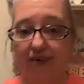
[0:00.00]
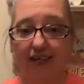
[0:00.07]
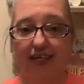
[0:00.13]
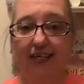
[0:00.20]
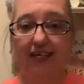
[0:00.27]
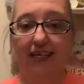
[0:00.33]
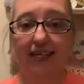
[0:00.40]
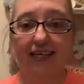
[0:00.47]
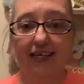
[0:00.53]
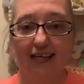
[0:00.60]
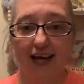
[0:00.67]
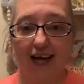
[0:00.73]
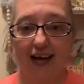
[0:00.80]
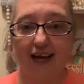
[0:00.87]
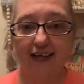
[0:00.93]
other kitty
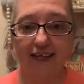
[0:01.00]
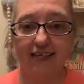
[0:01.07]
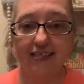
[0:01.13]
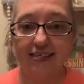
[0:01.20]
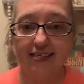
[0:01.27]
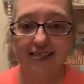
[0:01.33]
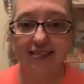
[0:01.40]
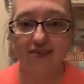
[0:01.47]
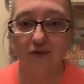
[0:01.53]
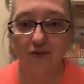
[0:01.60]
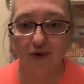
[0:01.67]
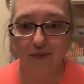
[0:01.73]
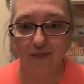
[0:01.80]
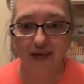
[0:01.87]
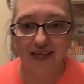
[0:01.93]
is
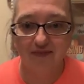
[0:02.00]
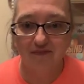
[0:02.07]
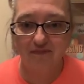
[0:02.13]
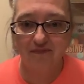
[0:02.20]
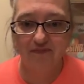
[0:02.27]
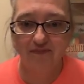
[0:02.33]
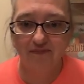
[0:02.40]
Stormy.